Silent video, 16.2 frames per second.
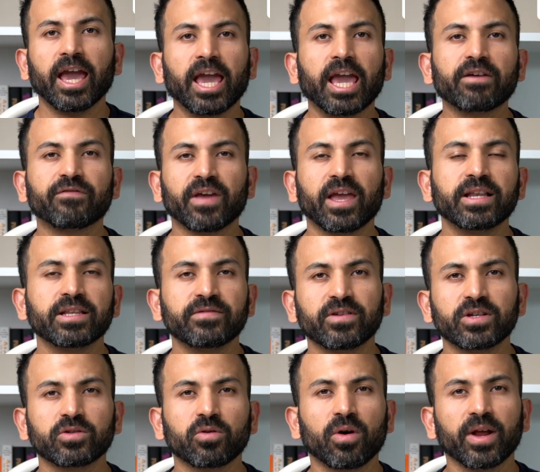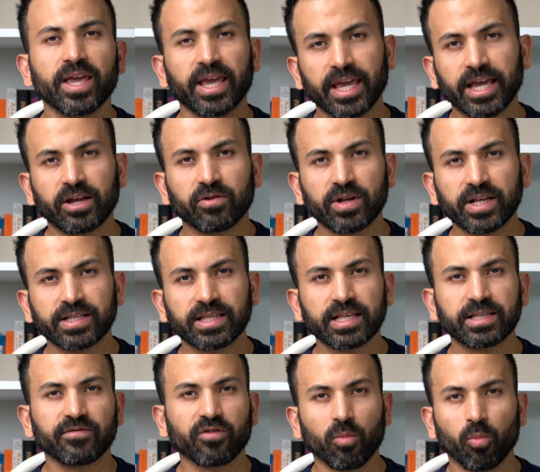If inventory
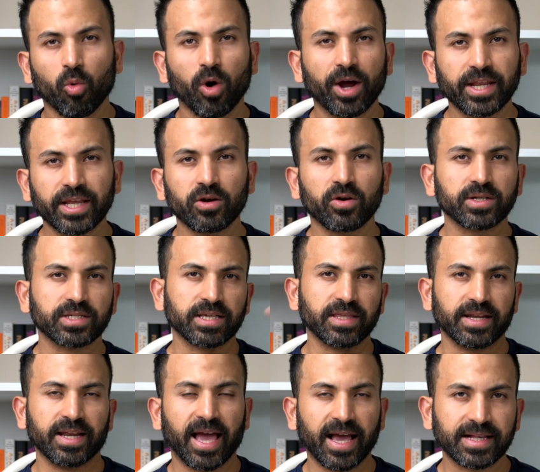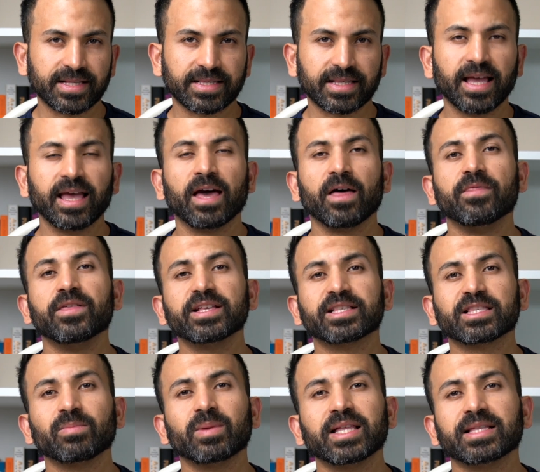increases from one year to the next,
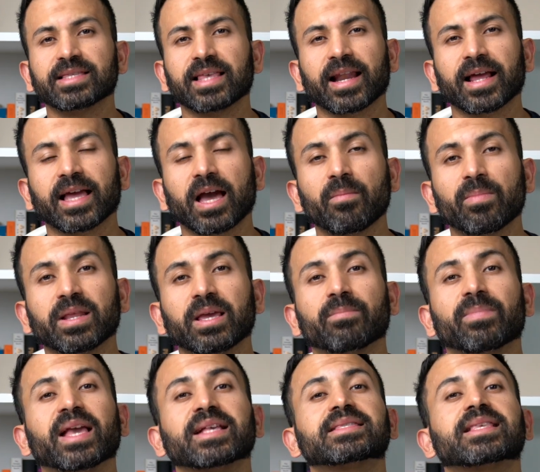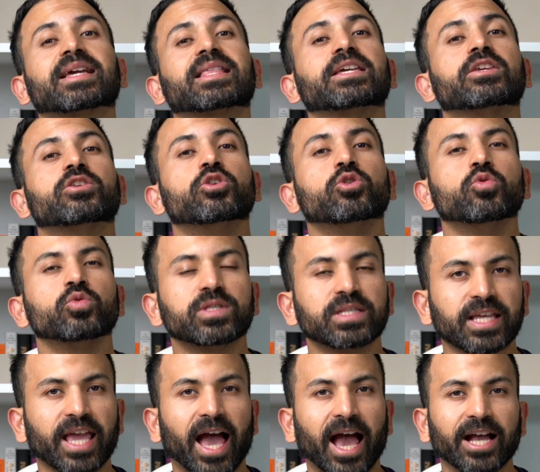this means that a company basically
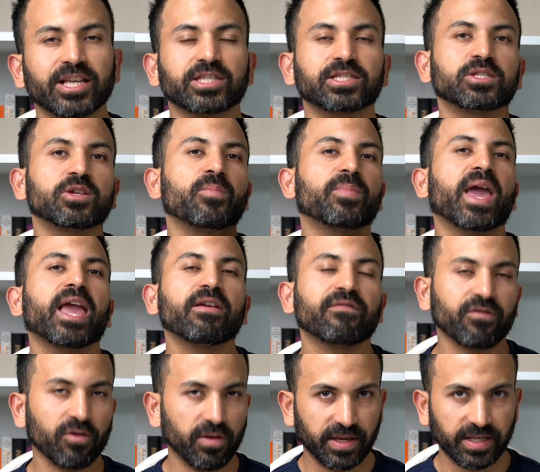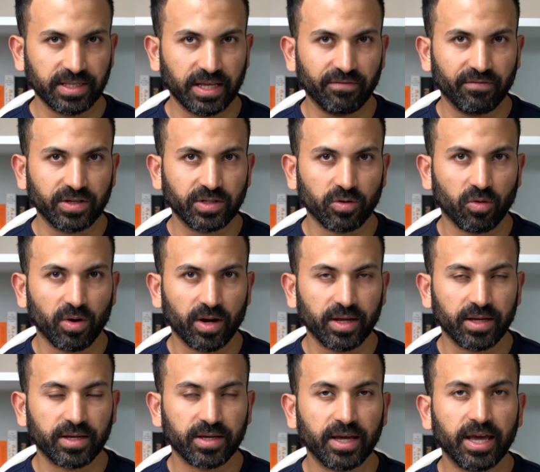used cash to pay for this inventory.